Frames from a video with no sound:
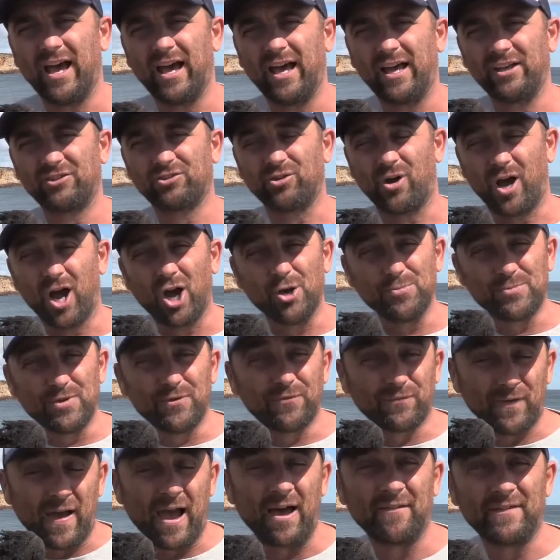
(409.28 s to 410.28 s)
So I hope you
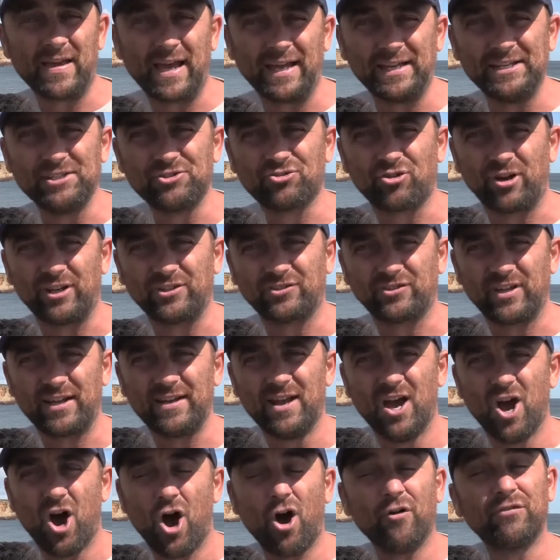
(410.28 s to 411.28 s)
found that
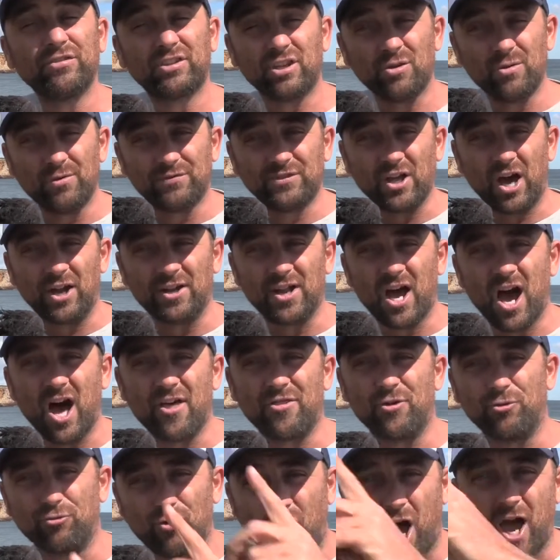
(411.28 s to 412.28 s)
interesting. Obviously, we've done
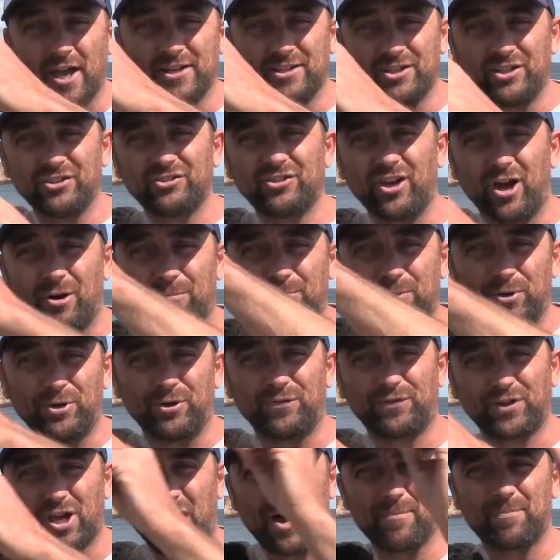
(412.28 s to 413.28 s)
other riders. I'll put
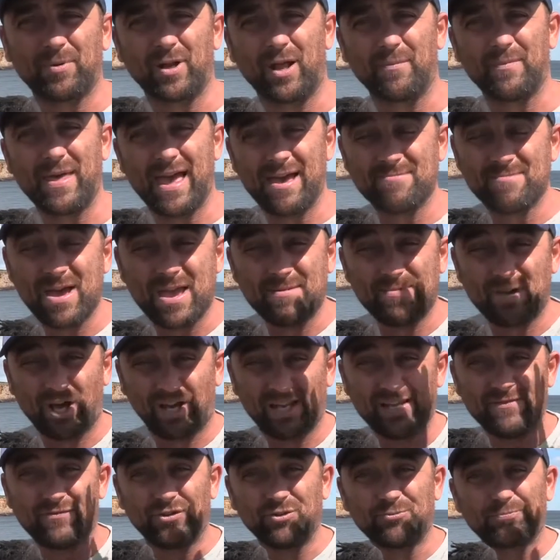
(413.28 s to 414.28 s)
a couple up there. Maybe
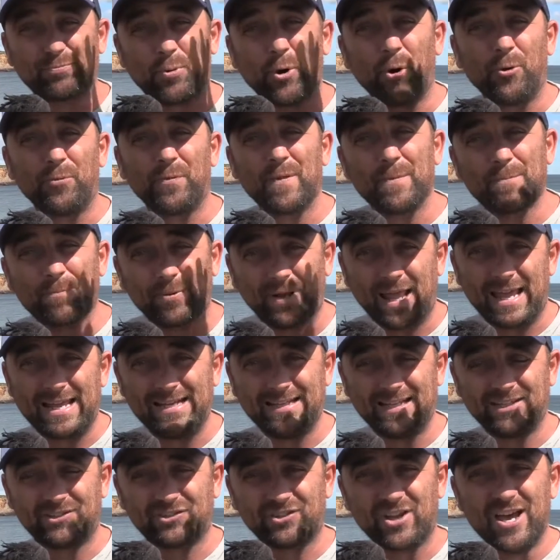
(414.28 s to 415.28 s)
I'll even put the
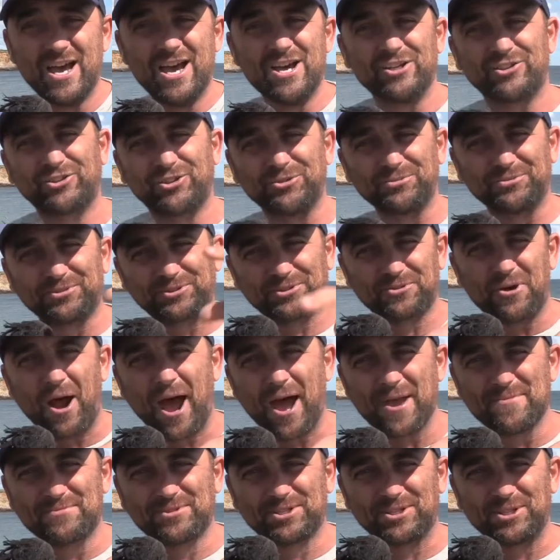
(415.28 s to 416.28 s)
playlist.
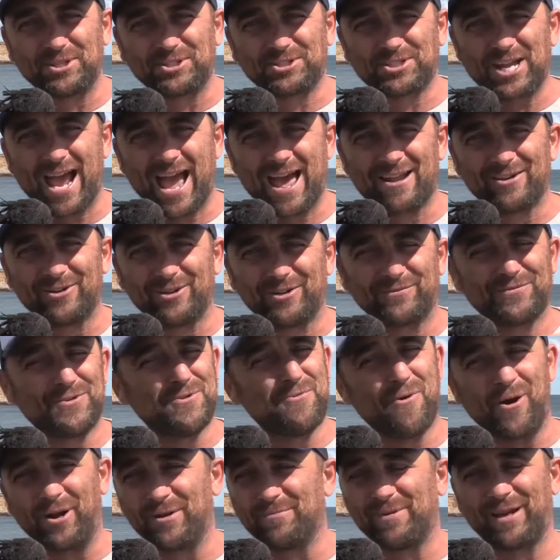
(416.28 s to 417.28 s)
Subscribe to the channel if
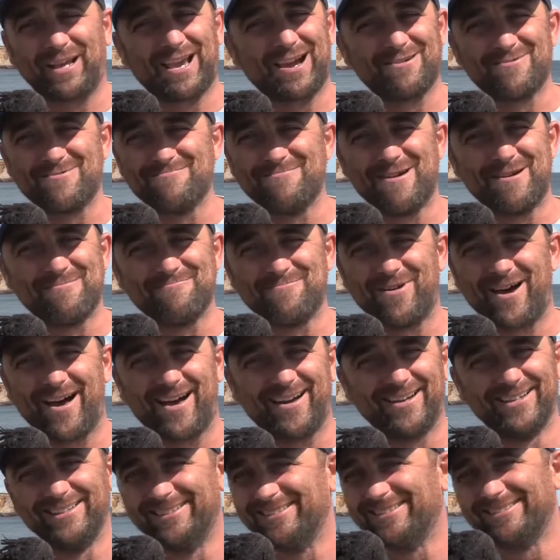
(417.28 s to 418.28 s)
you want to become a
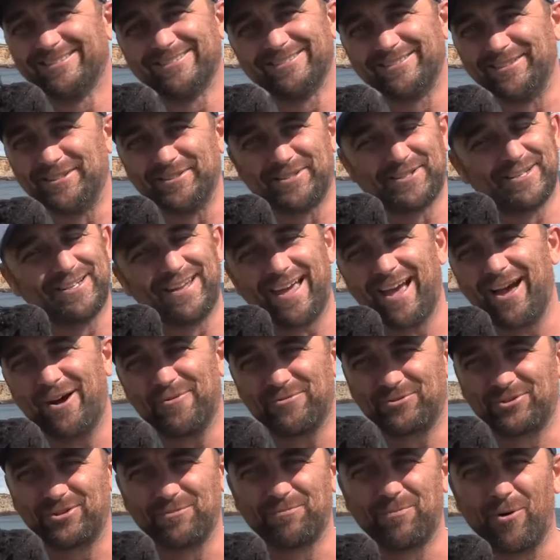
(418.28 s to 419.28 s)
member. You can
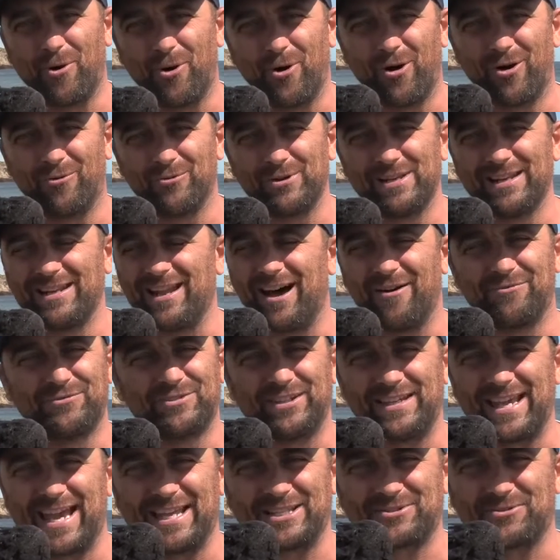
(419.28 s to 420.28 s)
help support. We'd love
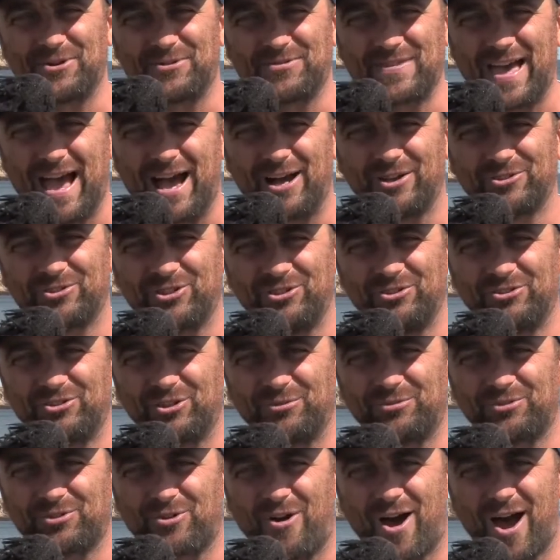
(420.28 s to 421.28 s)
to get to 1,000
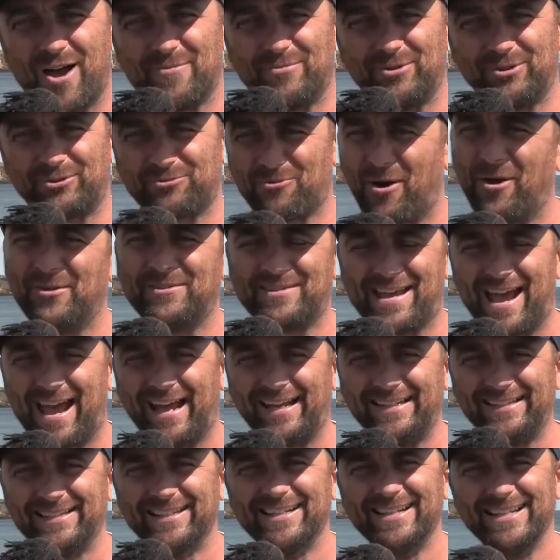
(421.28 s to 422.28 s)
subscribers one
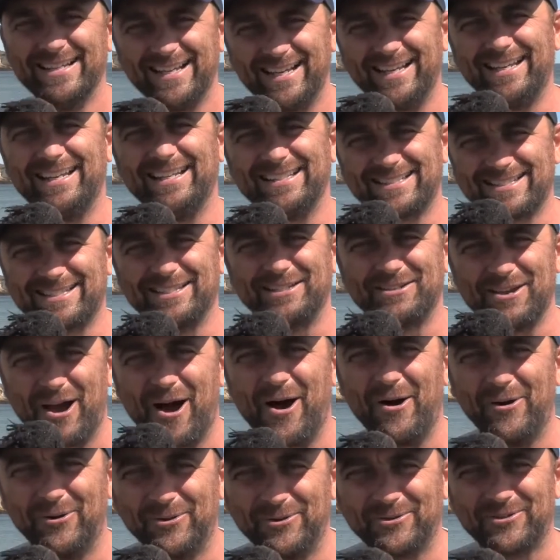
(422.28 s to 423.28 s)
day. It is the
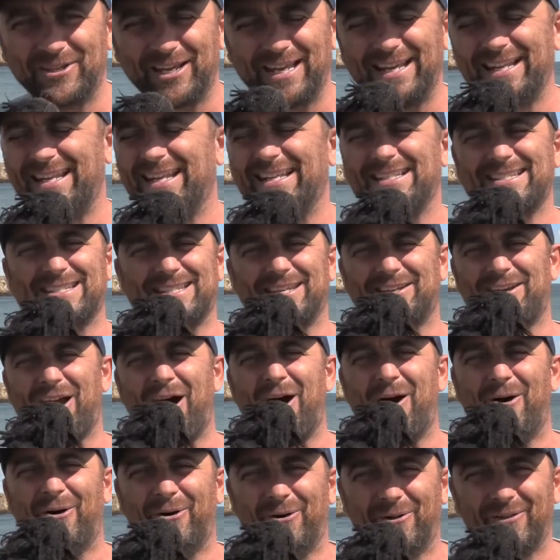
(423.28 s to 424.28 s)
goal. It is the
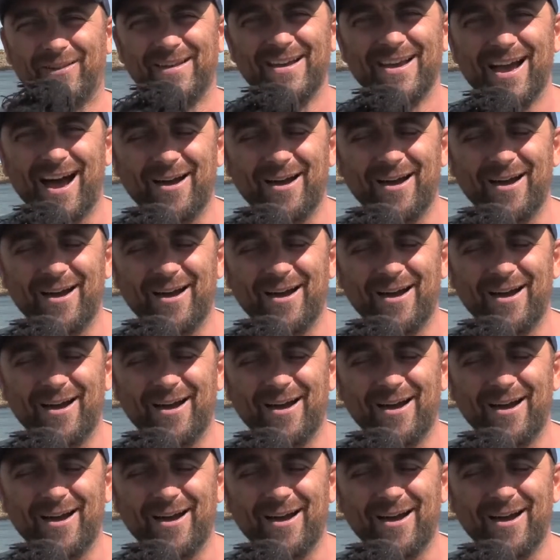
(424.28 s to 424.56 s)
goal.